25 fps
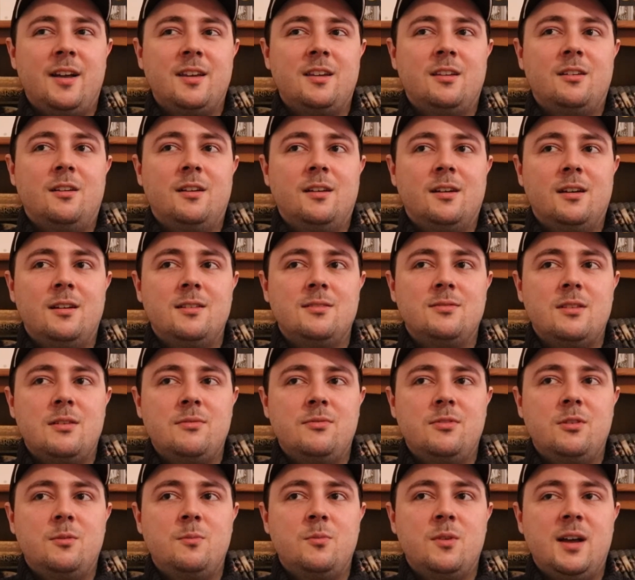You know, kind of a
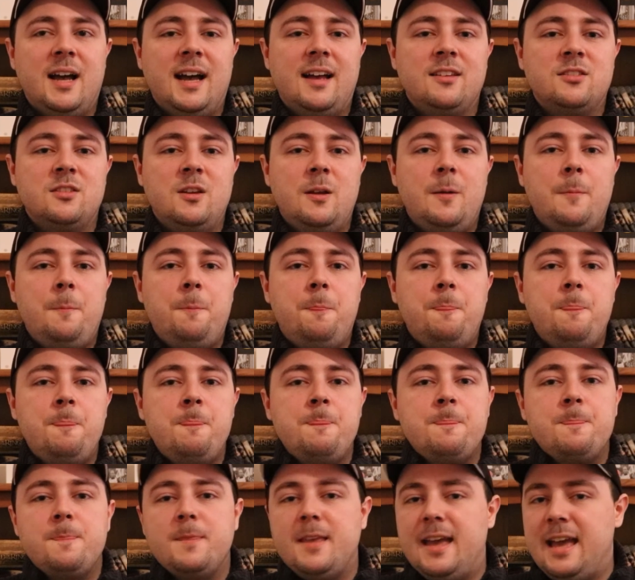film that has
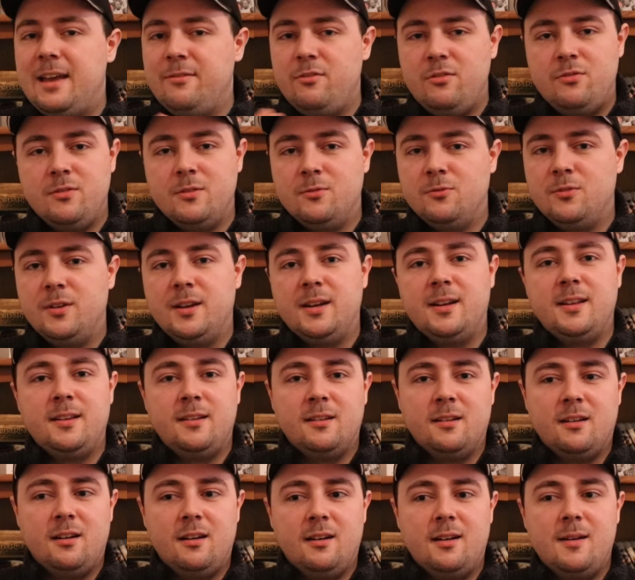everything, really,
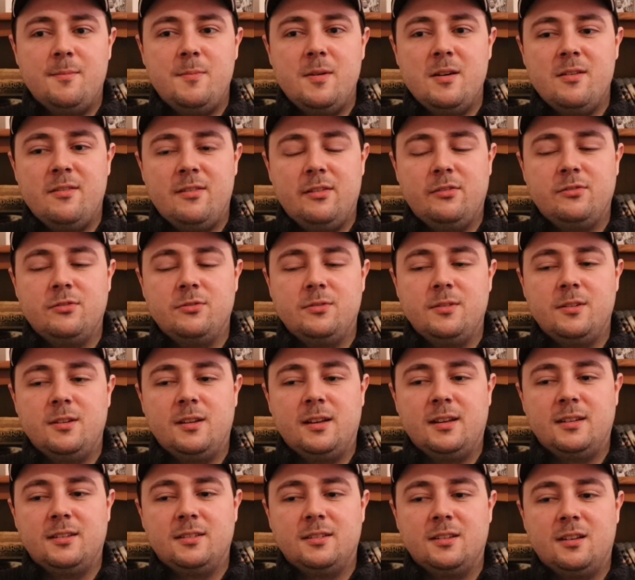a bit of everything,
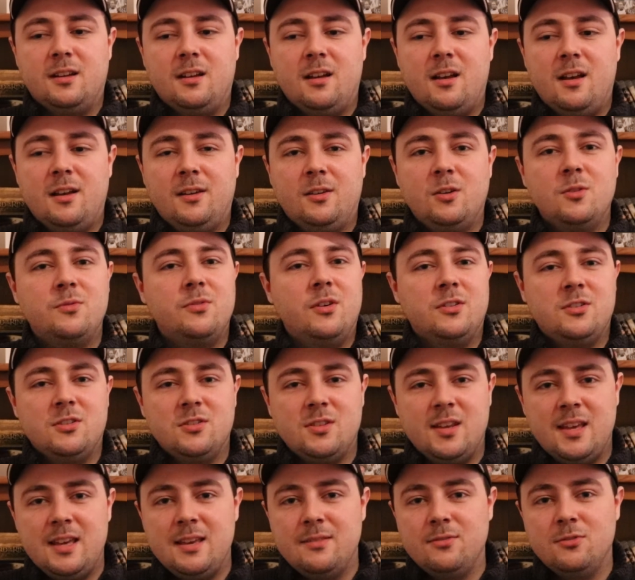and good versus
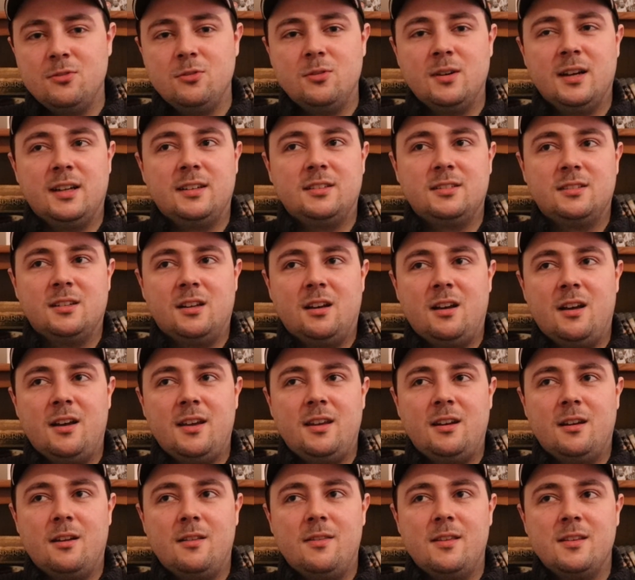evil, and
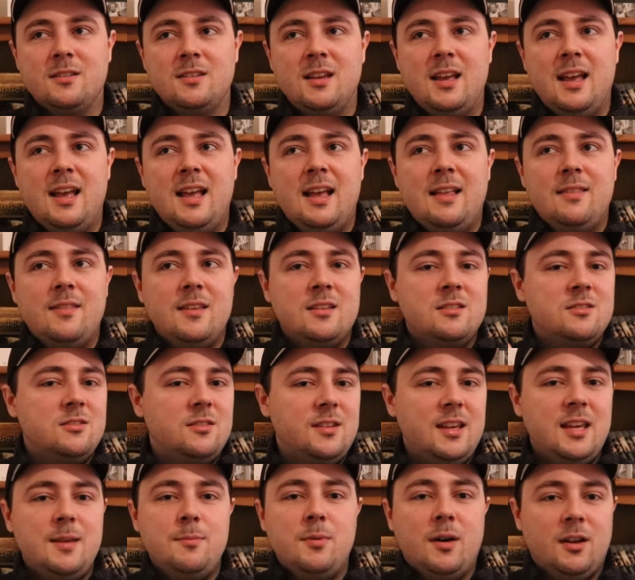you know, this
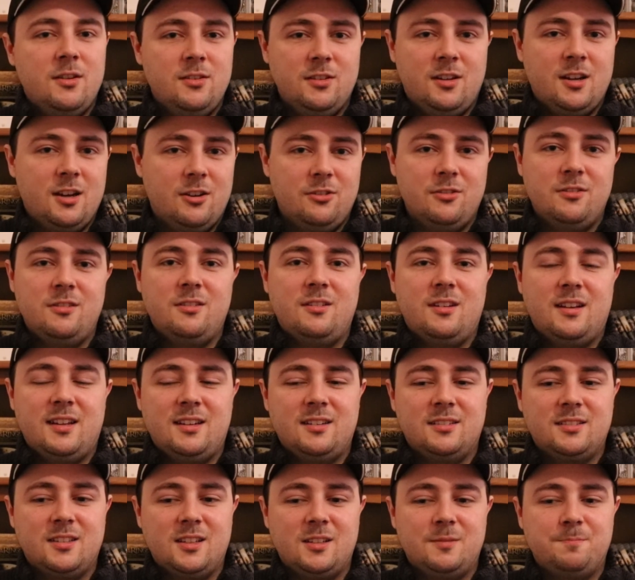deep undercurrent
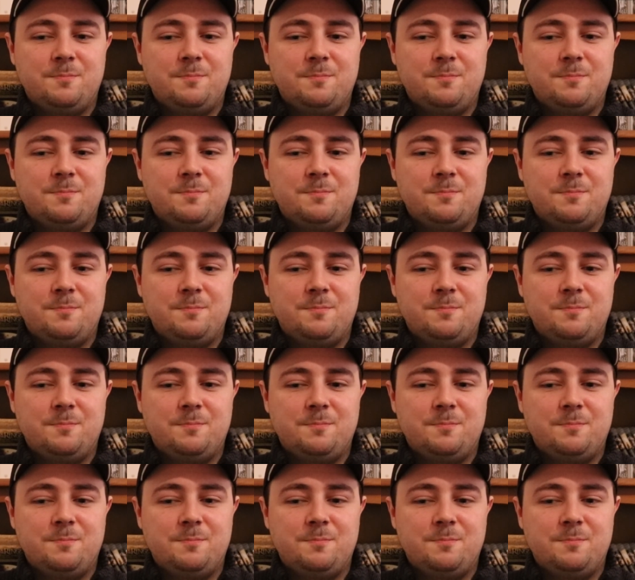and